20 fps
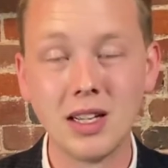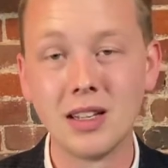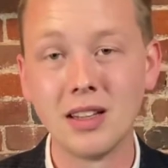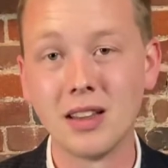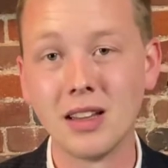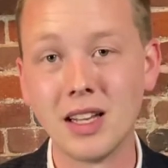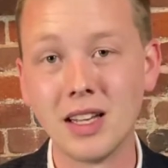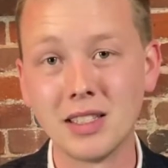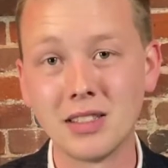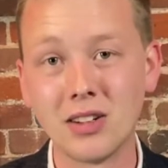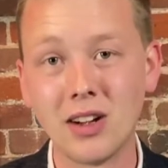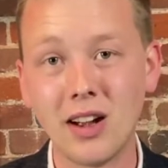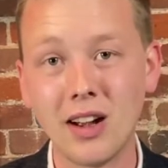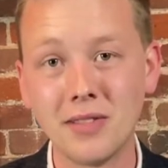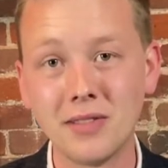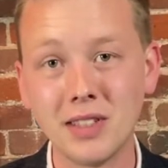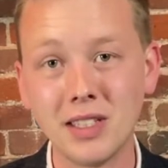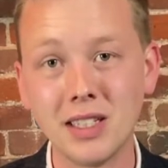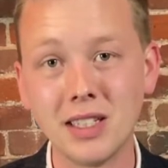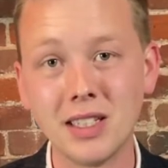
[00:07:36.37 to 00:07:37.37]
Less
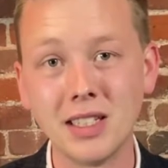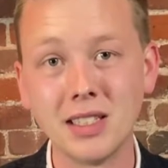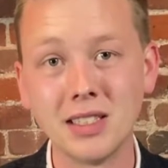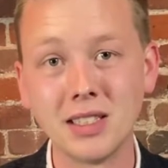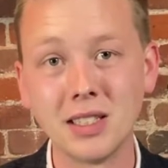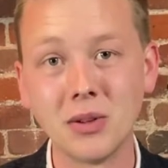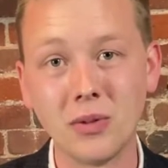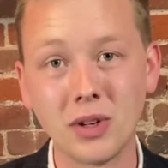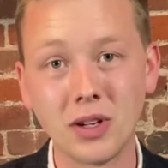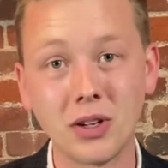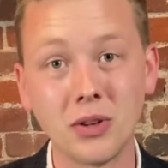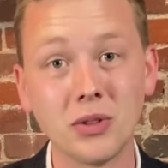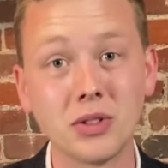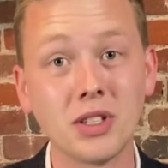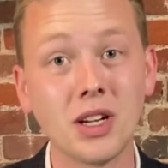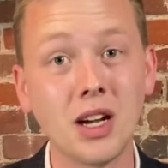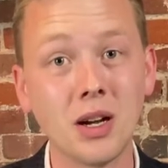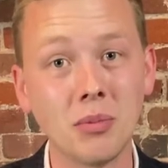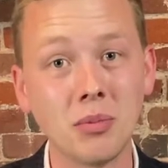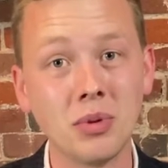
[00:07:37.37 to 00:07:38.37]
often is it what goes
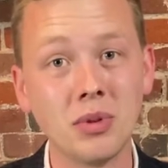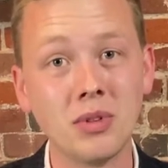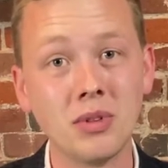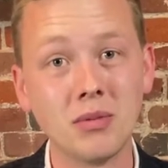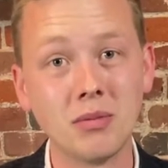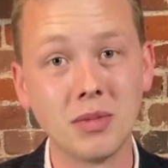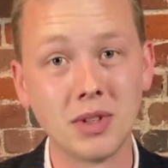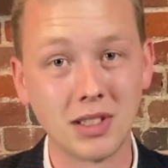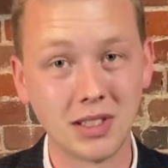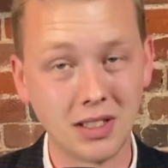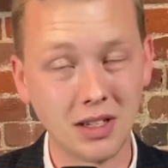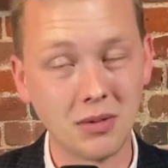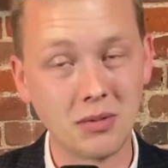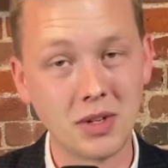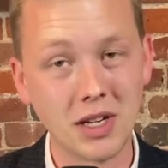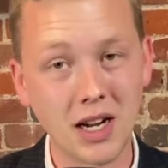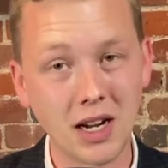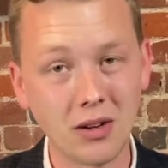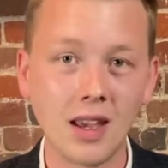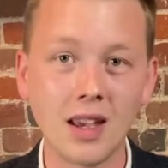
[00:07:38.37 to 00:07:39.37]
up must come
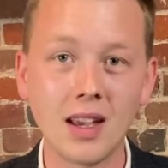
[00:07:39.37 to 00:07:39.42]
down.